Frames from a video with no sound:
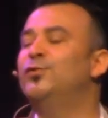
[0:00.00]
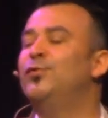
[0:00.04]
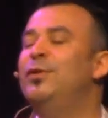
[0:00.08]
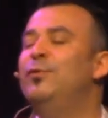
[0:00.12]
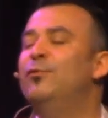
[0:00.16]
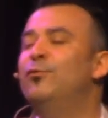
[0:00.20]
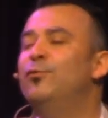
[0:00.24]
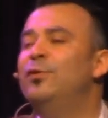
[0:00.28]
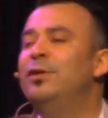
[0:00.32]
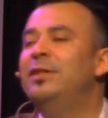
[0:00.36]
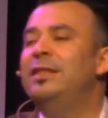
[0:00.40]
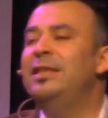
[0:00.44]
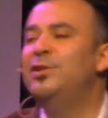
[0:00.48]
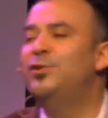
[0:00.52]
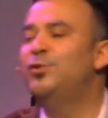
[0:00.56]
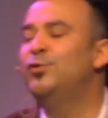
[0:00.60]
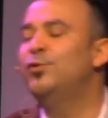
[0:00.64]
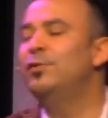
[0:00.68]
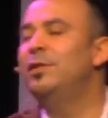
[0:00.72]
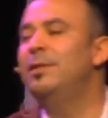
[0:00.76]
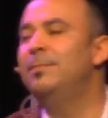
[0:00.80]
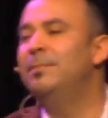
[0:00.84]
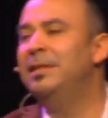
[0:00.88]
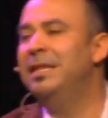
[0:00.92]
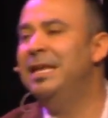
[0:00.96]
We really
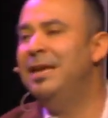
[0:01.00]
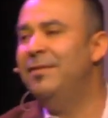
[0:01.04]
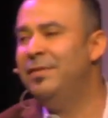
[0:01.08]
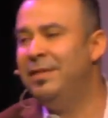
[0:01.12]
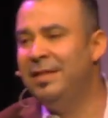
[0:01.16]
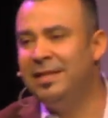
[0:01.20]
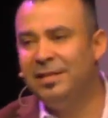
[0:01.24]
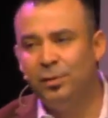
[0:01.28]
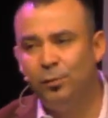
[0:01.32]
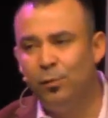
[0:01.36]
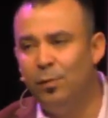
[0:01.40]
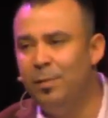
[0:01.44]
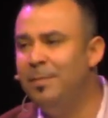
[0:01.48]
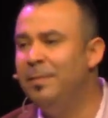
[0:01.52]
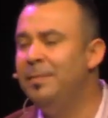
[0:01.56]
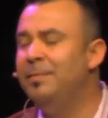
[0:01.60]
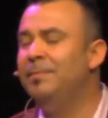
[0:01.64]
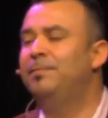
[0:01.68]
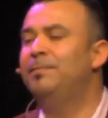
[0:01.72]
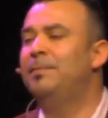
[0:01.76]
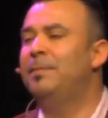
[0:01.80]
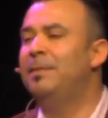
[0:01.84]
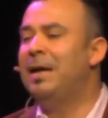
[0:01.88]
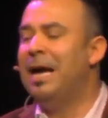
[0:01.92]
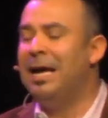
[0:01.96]
truly believe, and this is what we've been
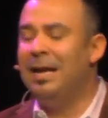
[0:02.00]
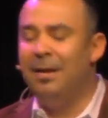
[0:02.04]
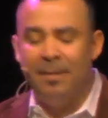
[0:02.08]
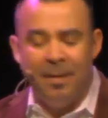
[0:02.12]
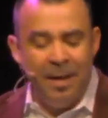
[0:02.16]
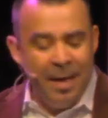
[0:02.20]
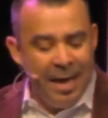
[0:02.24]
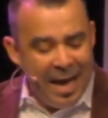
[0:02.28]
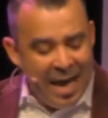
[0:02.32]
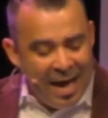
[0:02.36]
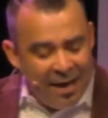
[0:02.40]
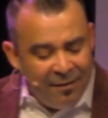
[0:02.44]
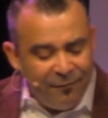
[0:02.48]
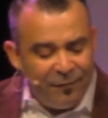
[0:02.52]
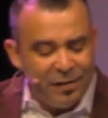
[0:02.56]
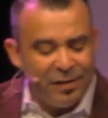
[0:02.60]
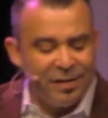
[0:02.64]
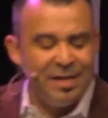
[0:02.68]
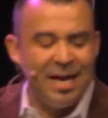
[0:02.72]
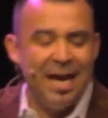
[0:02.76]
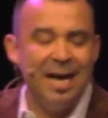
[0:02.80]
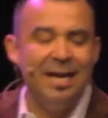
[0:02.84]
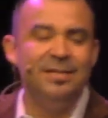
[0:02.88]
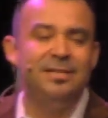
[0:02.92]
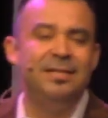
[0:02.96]
kind of
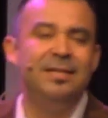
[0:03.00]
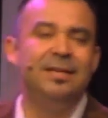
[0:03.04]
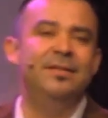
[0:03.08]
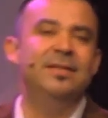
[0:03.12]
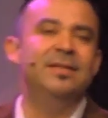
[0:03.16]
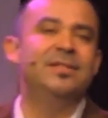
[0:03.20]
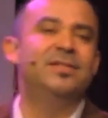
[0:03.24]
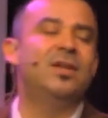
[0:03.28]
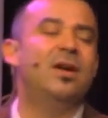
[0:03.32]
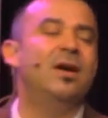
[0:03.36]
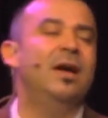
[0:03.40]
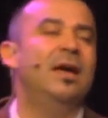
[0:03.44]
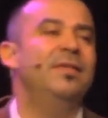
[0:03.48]
emphasizing in this,